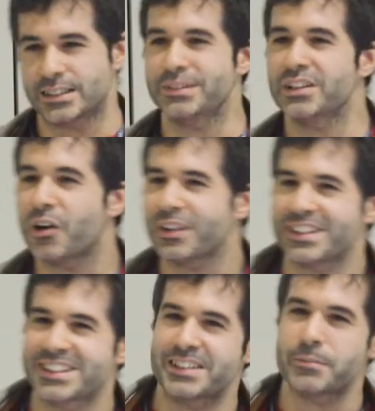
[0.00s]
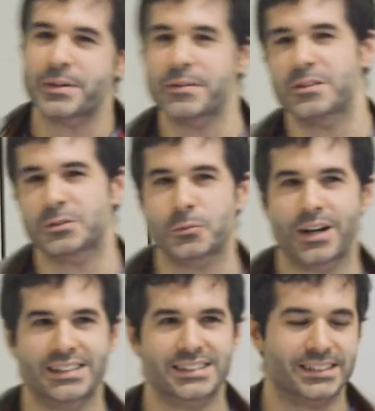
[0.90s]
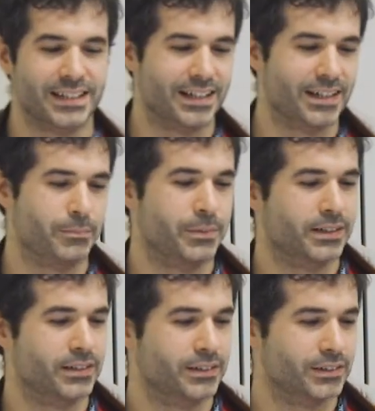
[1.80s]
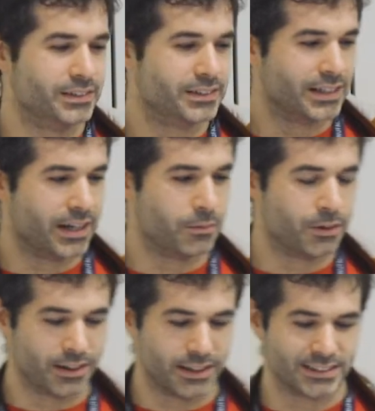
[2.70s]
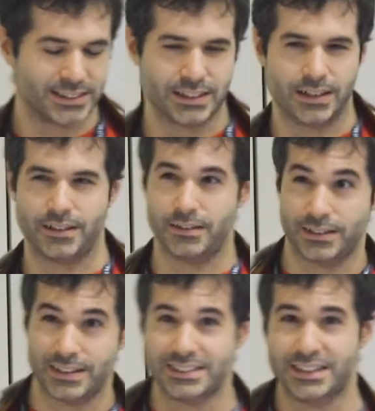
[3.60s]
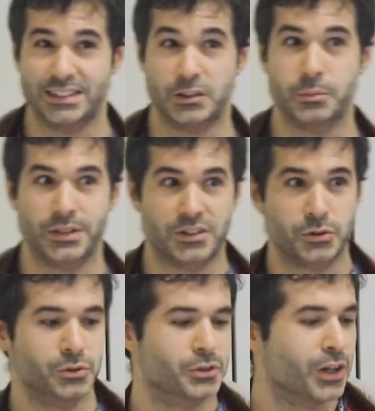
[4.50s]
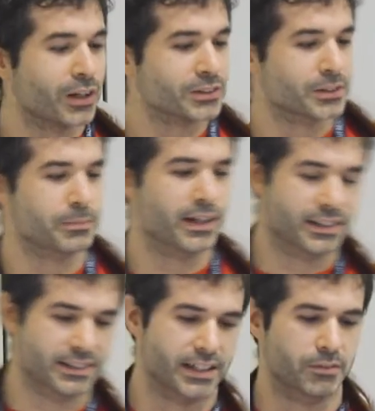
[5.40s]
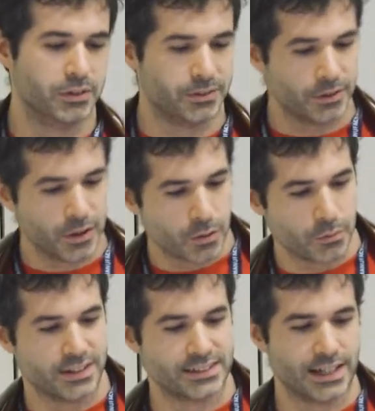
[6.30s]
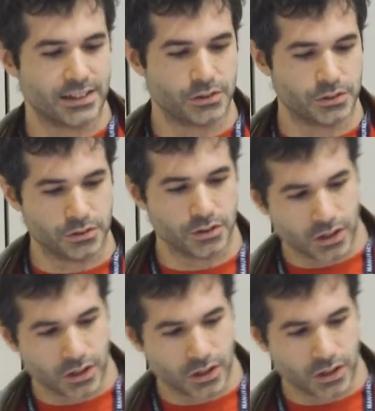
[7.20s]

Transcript: a bit longer than the previous ones because it was intended to be two talks, but in the end we decided to